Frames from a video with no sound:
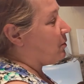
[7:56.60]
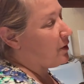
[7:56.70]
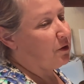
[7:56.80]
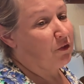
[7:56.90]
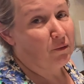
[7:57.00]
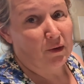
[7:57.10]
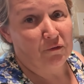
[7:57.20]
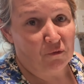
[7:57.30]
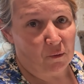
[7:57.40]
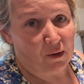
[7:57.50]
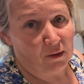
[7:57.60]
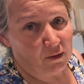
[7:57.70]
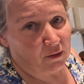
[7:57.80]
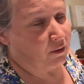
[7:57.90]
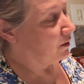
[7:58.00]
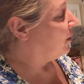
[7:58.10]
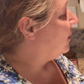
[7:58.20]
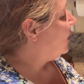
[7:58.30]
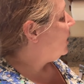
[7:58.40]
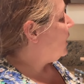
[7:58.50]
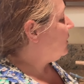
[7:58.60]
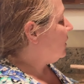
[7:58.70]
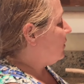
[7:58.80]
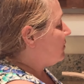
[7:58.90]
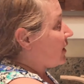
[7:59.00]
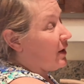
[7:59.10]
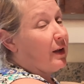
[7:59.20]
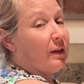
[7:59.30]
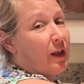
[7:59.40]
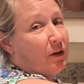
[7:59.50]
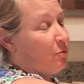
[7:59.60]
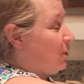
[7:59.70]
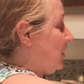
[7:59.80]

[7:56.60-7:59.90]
I put in 3 or 4 because I like a lot of